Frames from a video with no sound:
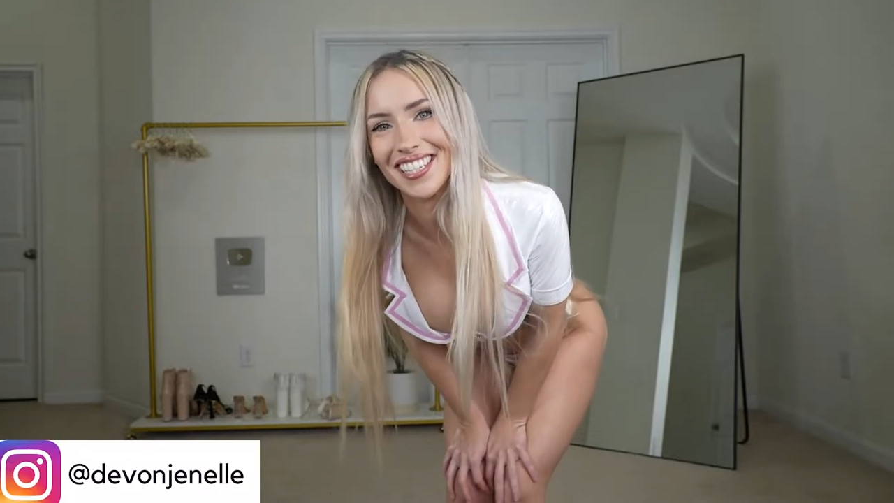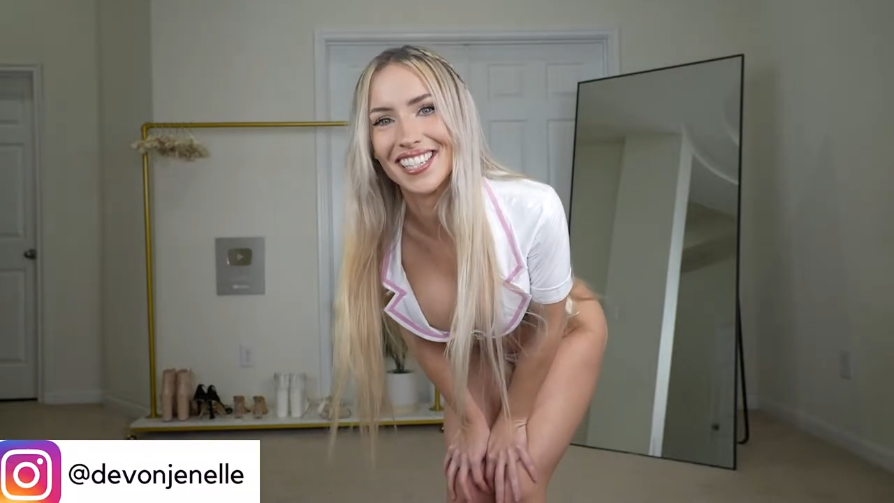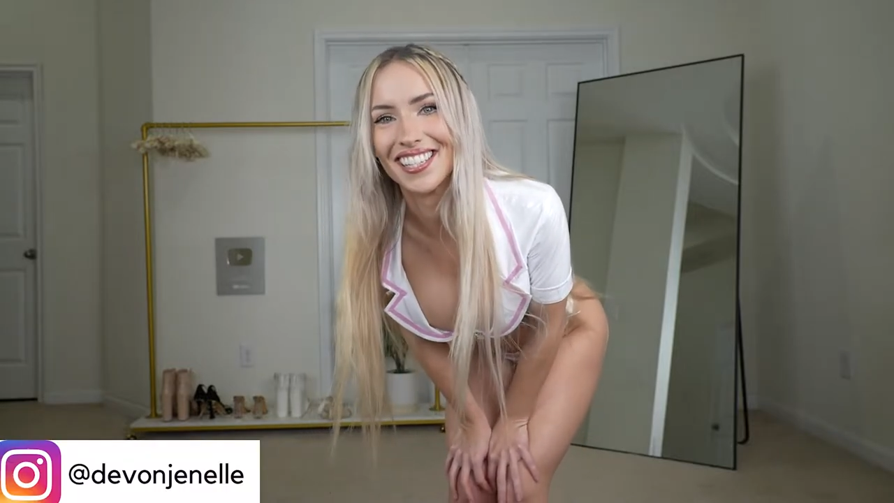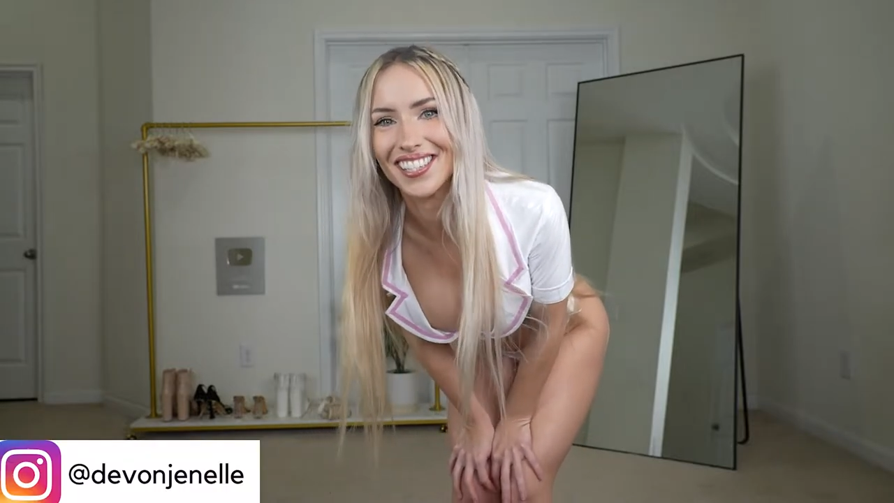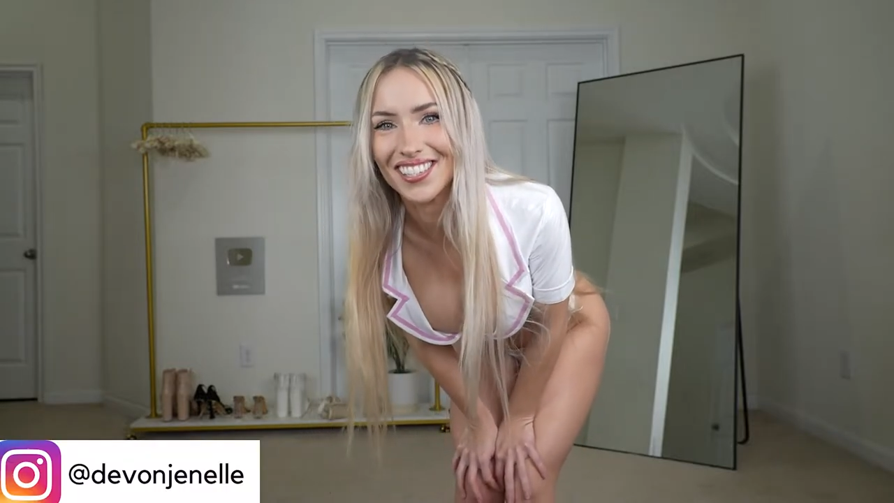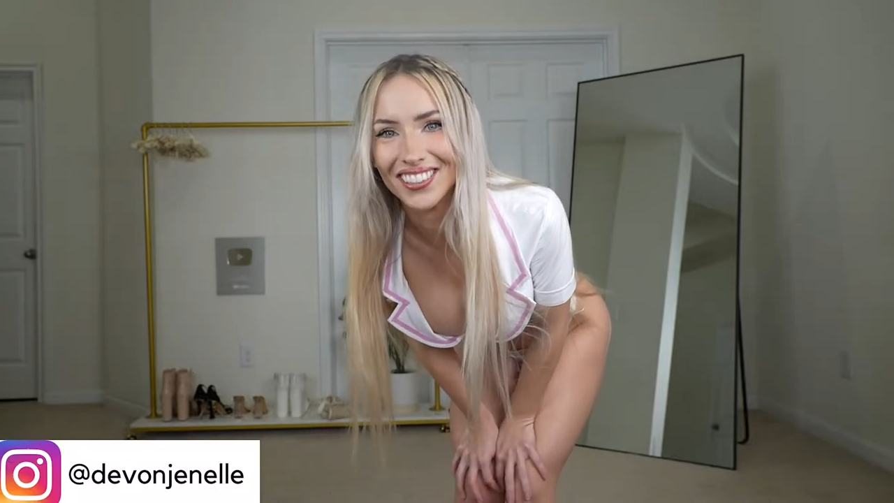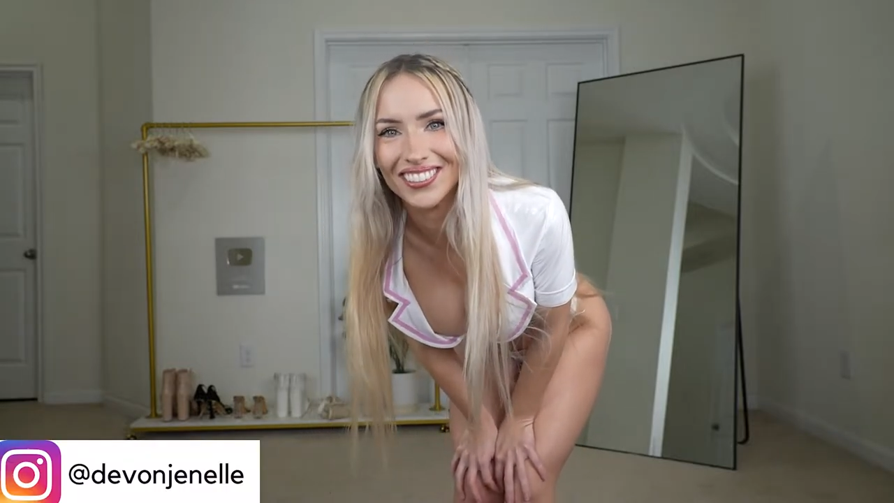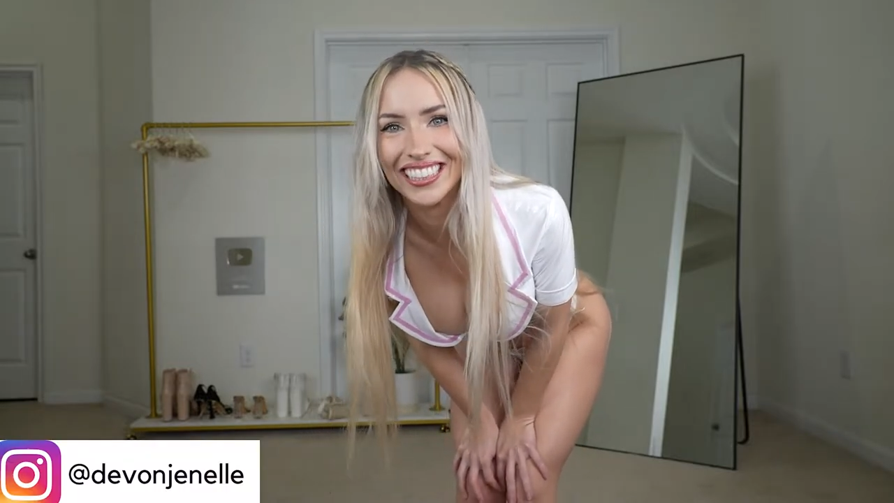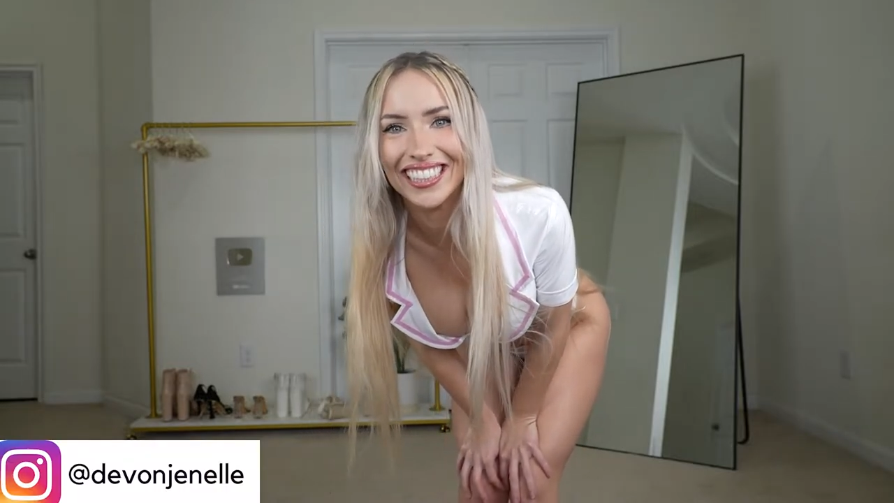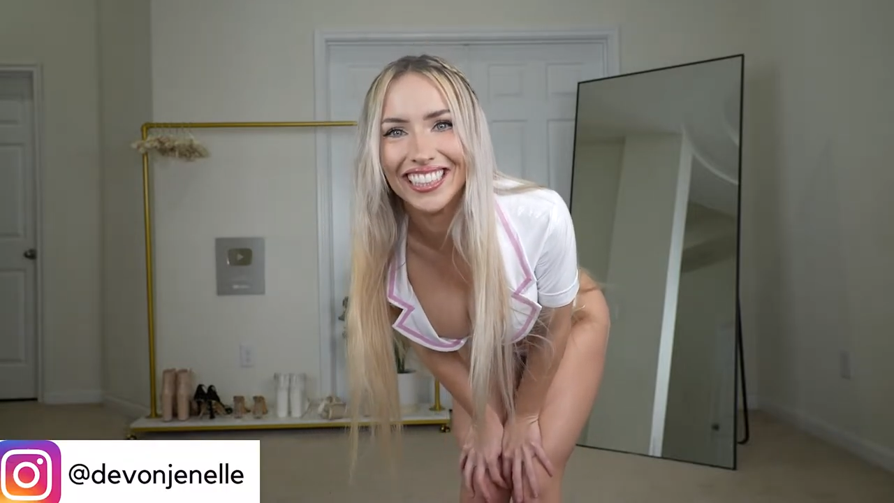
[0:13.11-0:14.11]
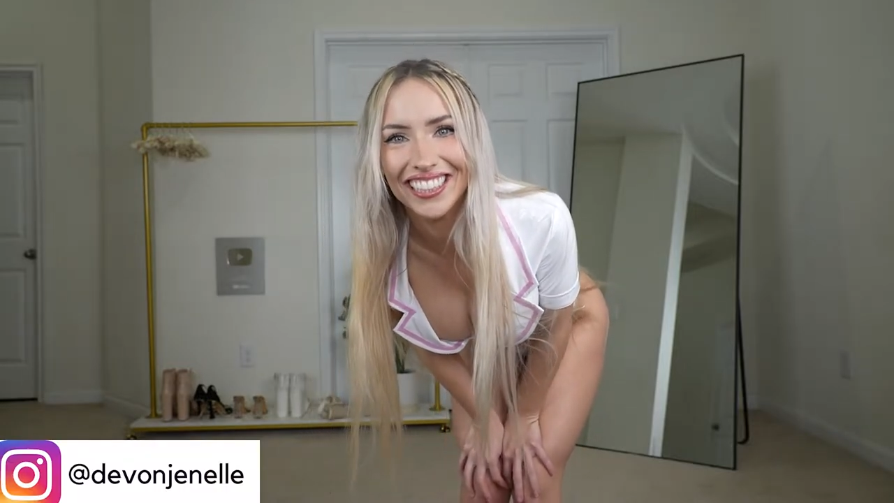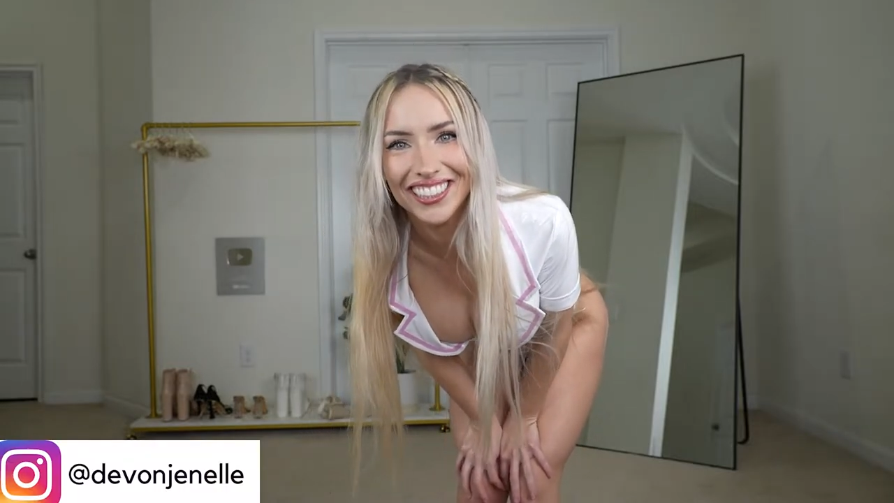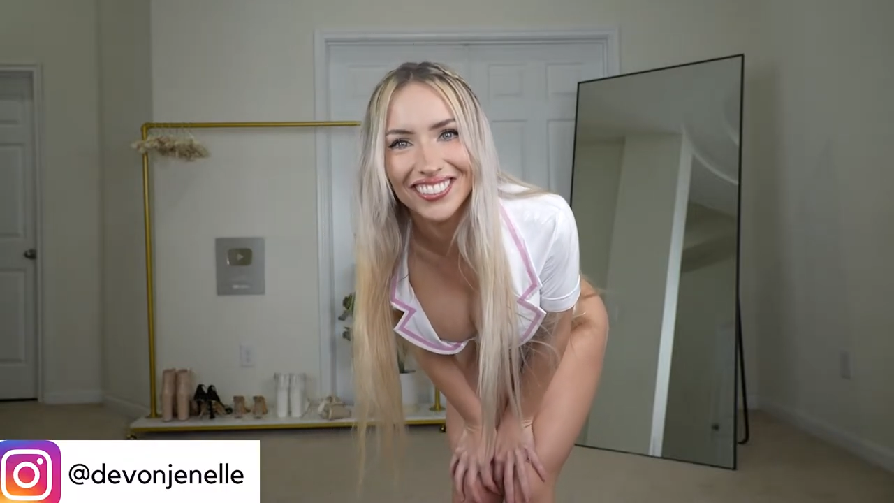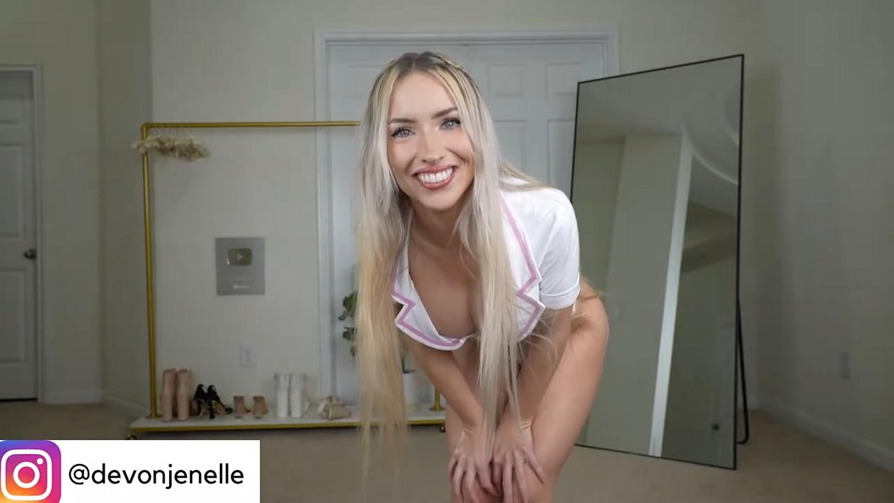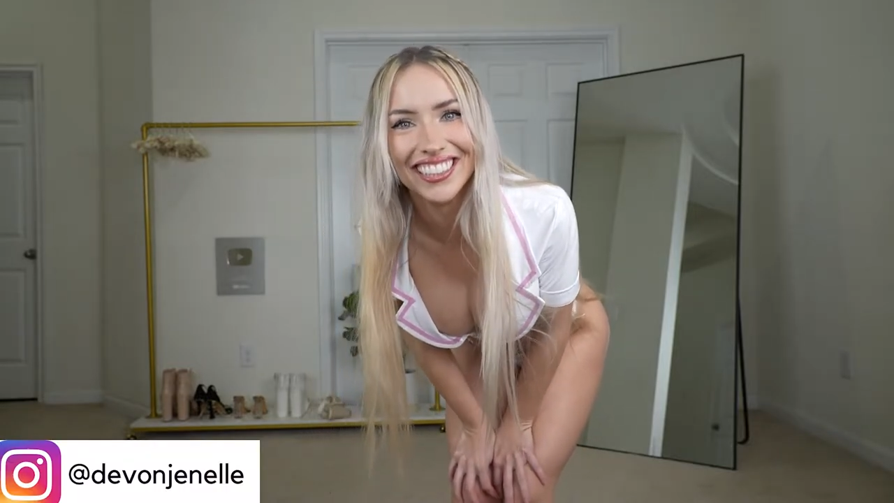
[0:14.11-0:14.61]
because it's so
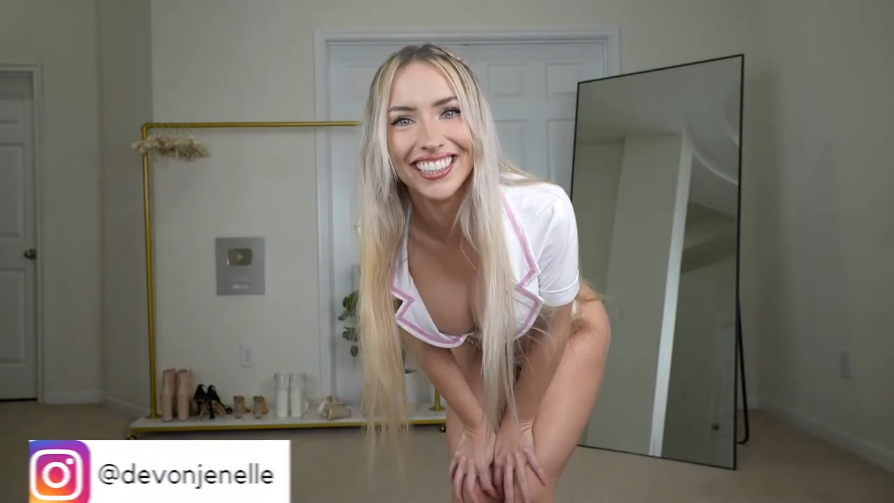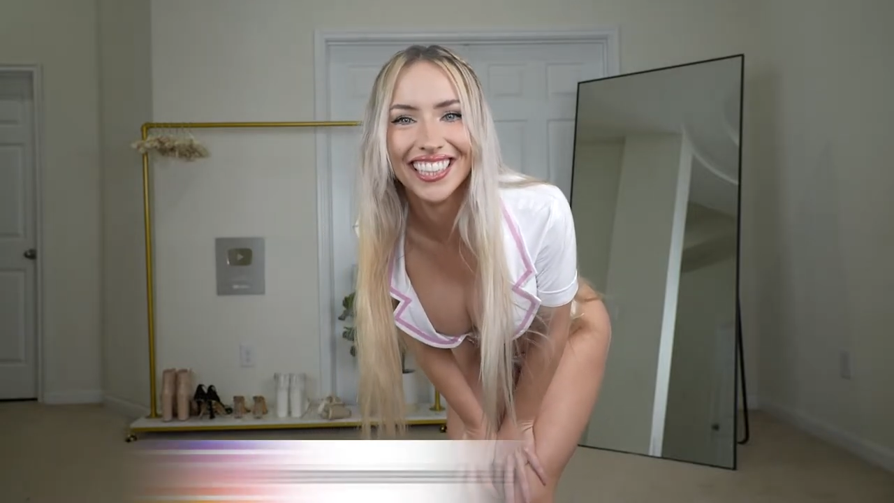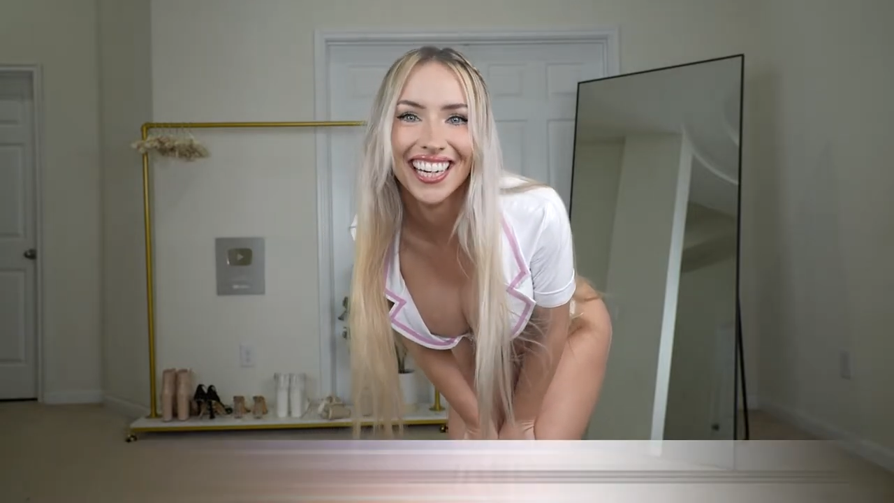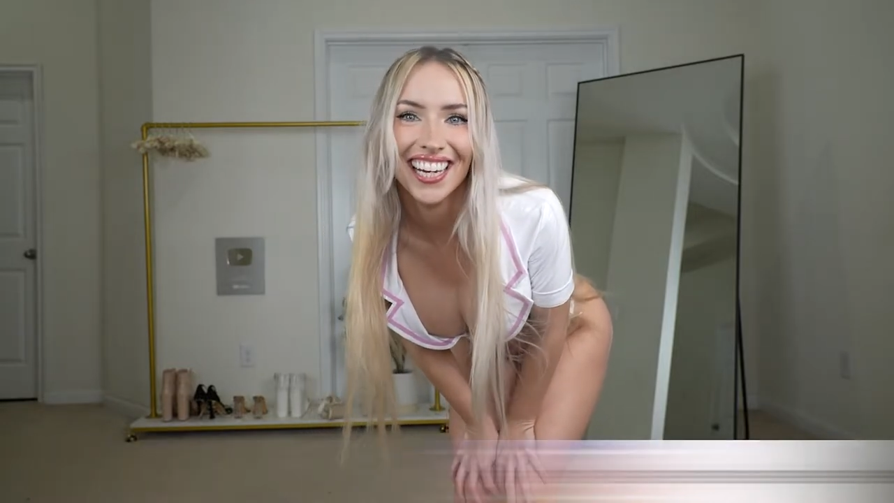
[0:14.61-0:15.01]
cute.